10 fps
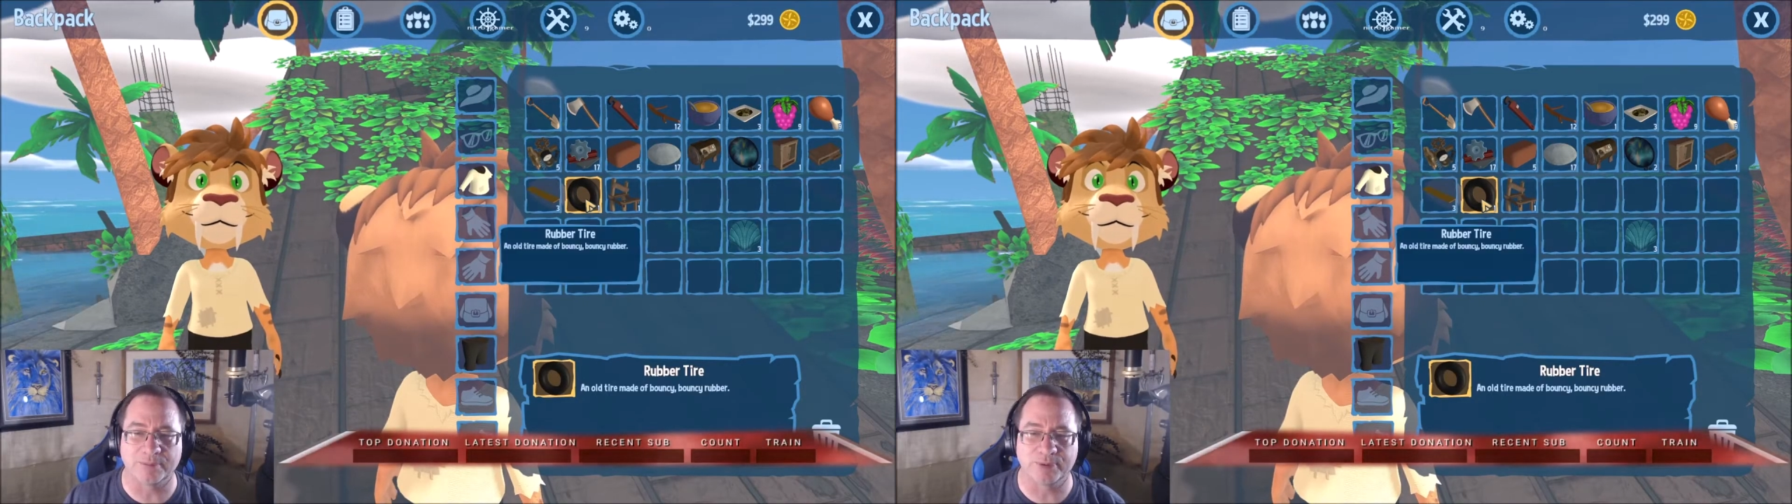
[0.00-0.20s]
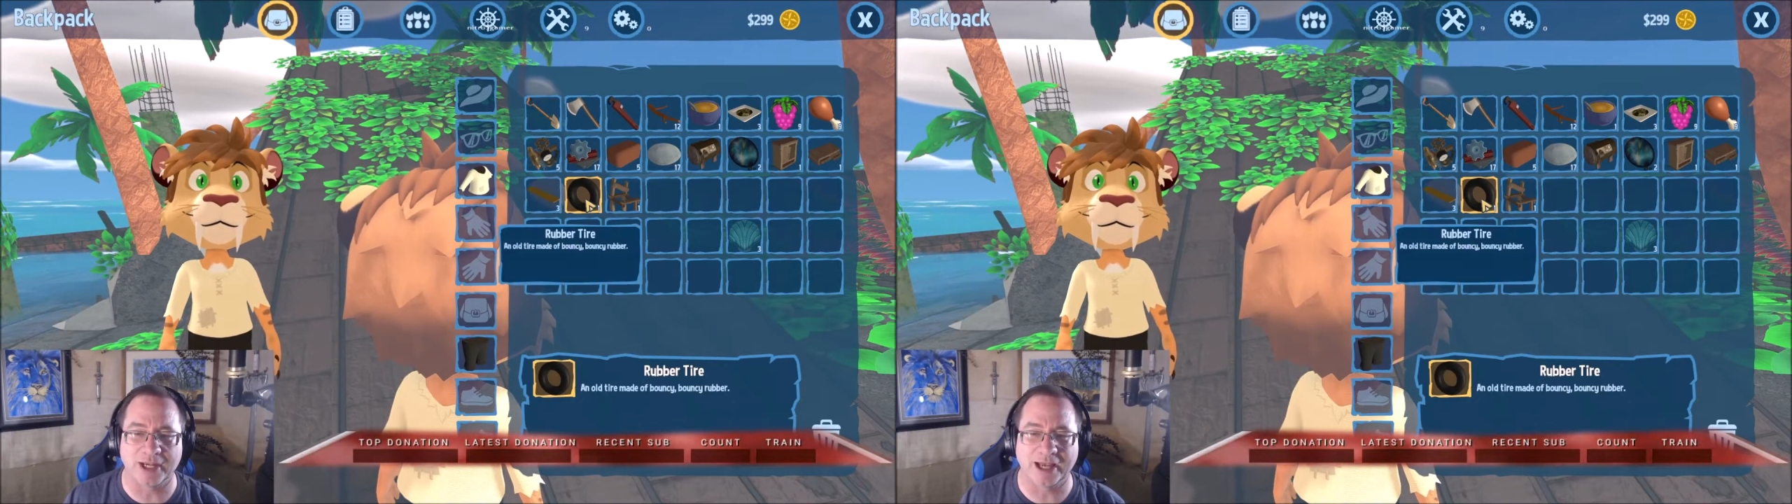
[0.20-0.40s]

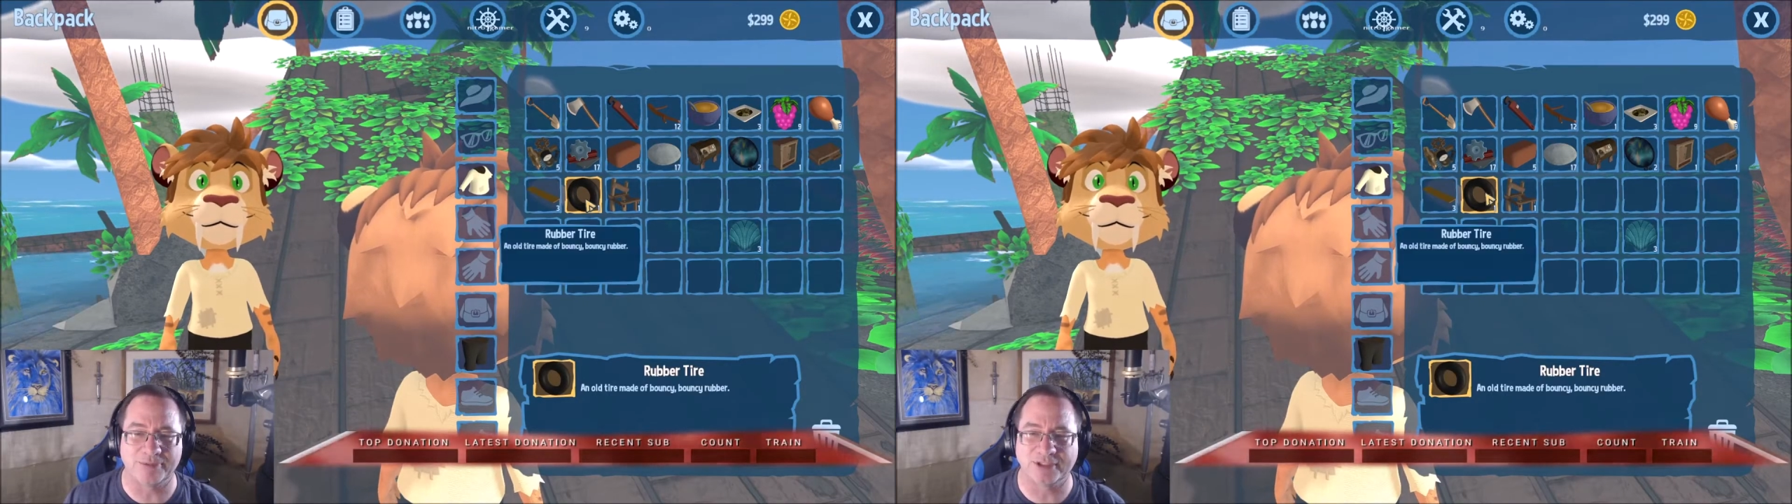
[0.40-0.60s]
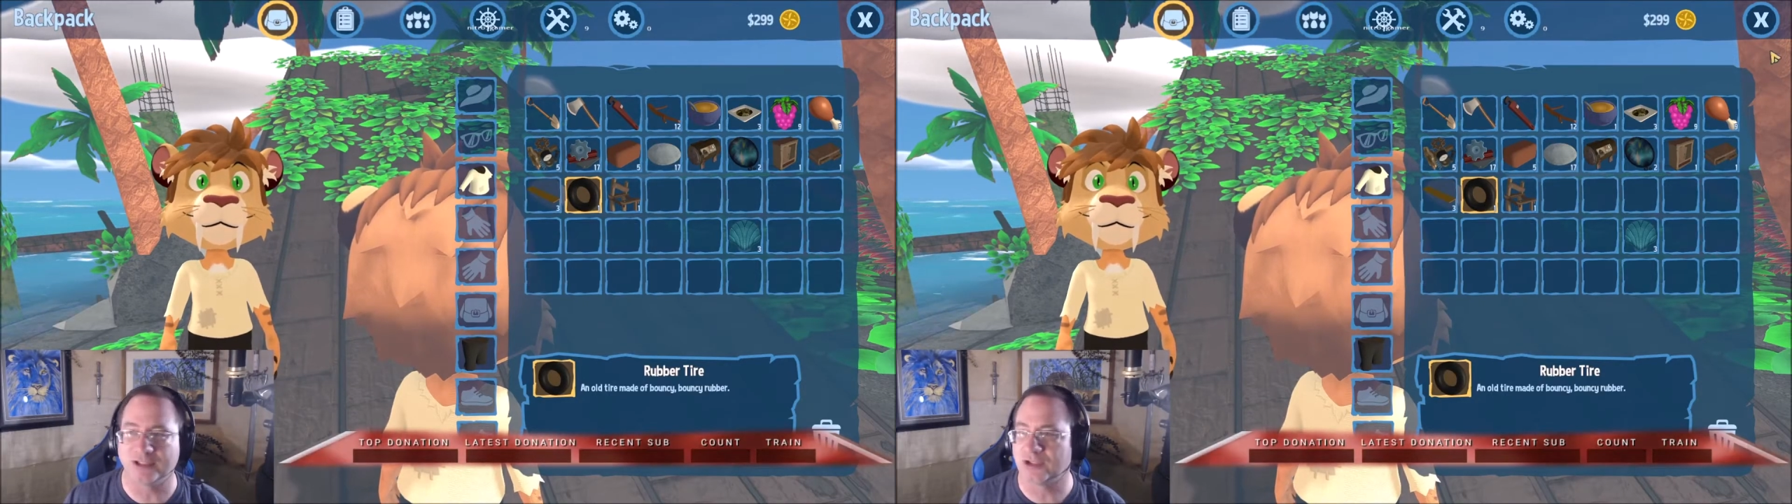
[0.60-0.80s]
that
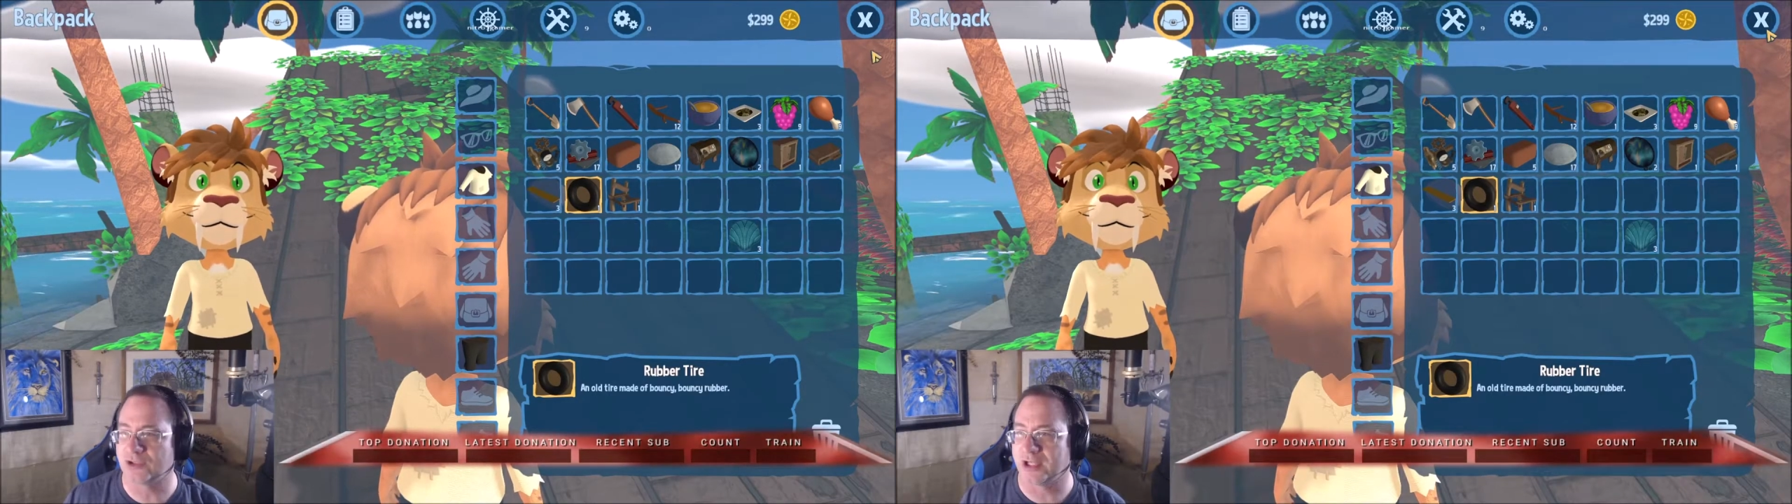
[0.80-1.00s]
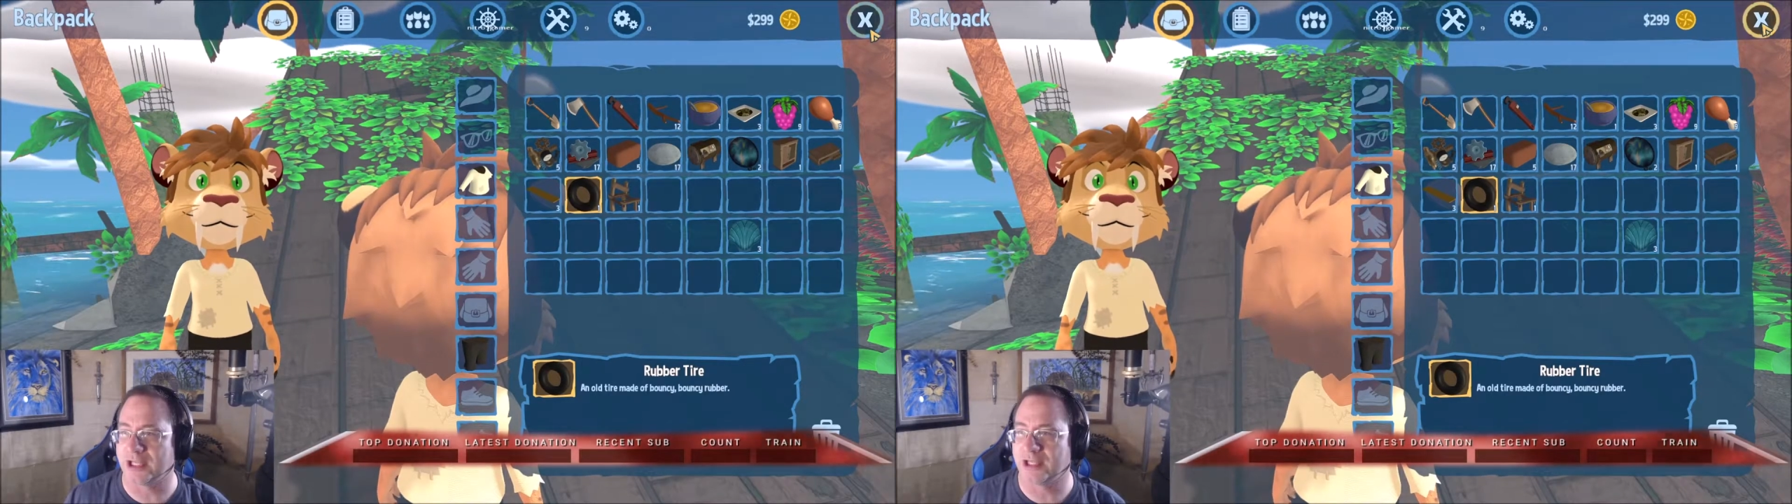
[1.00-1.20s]
perhaps this is
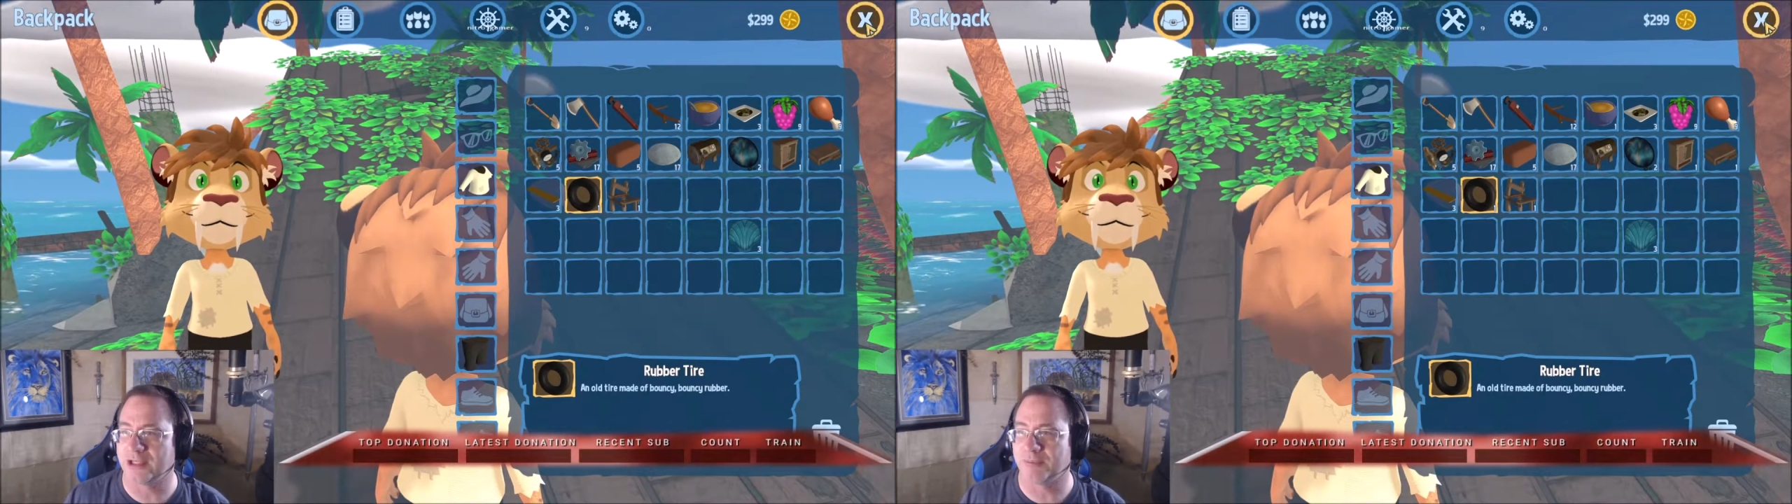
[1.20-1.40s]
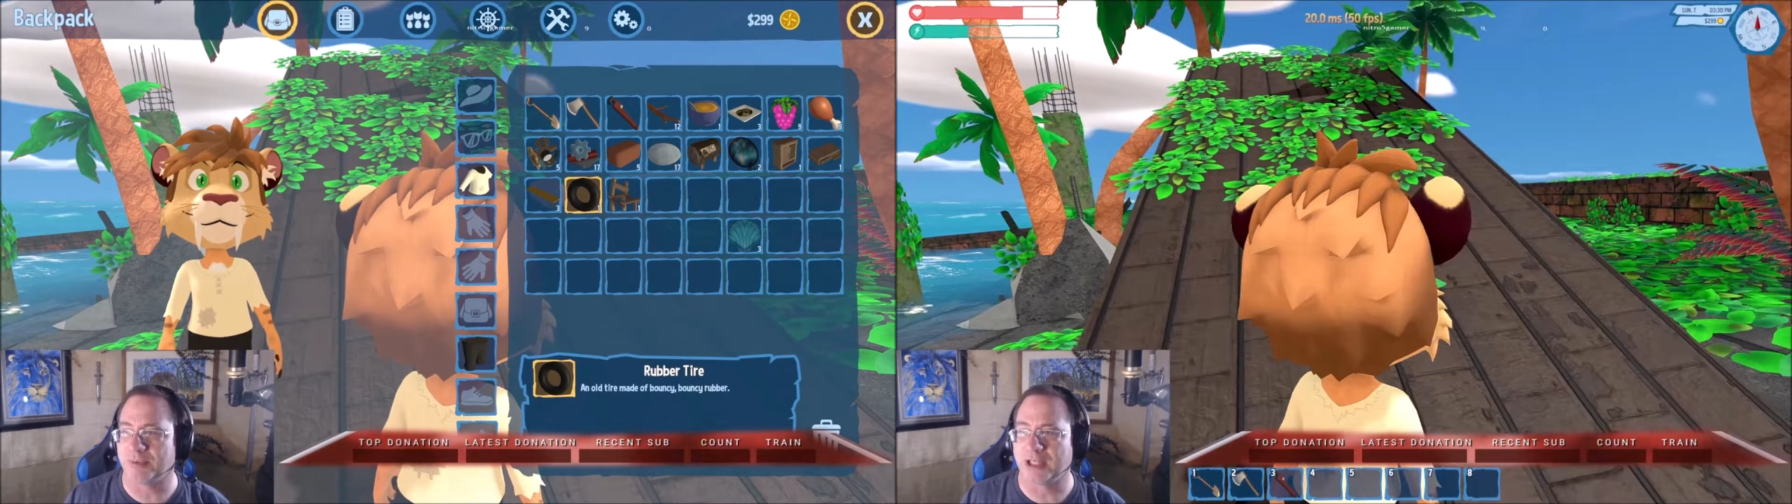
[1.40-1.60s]
going to end
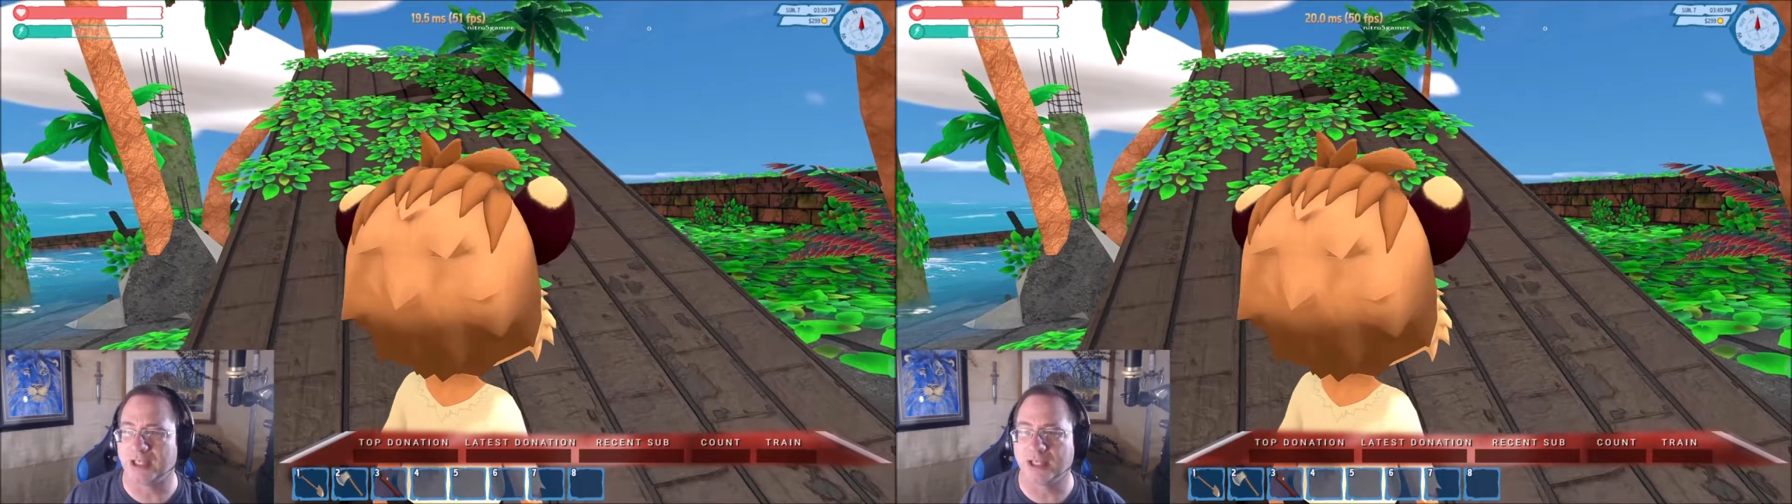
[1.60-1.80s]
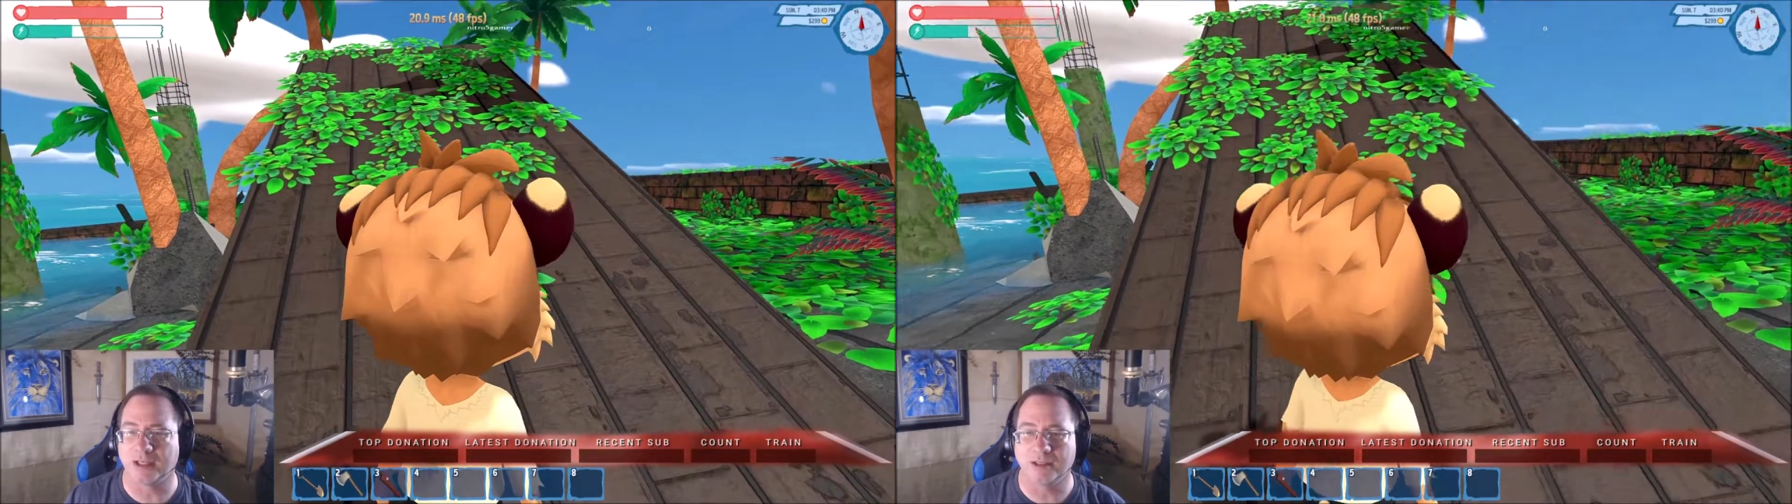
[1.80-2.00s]
up
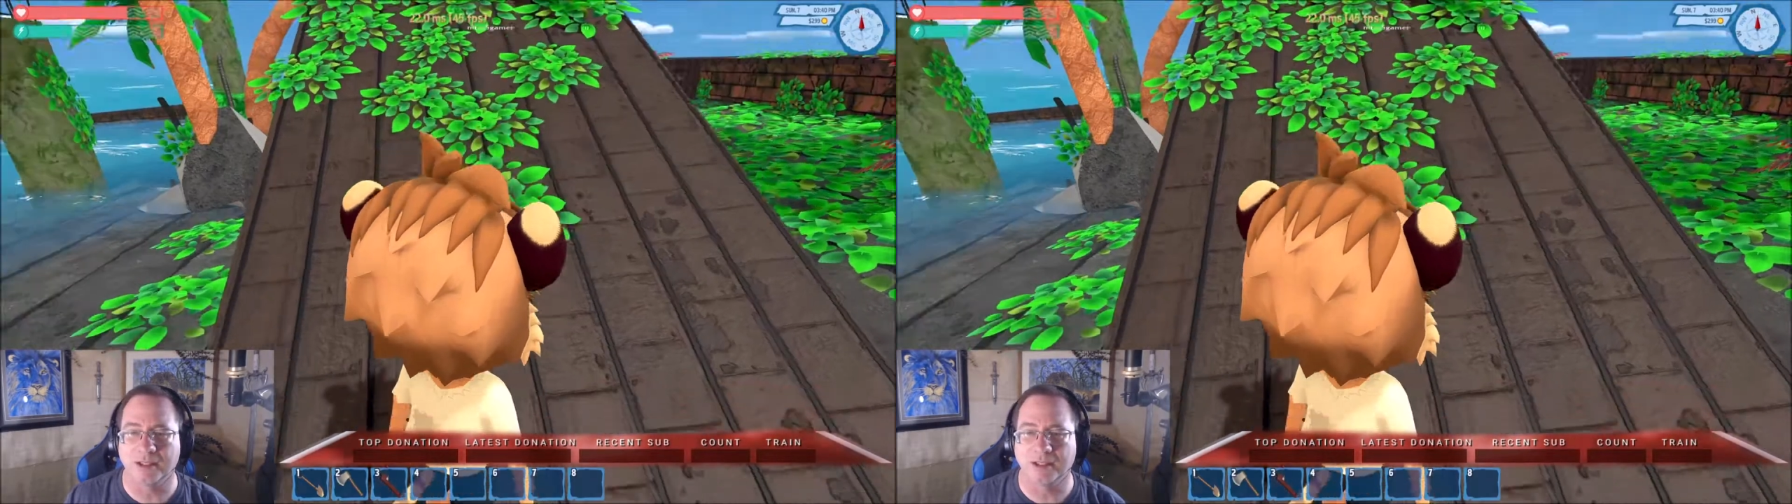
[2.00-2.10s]
being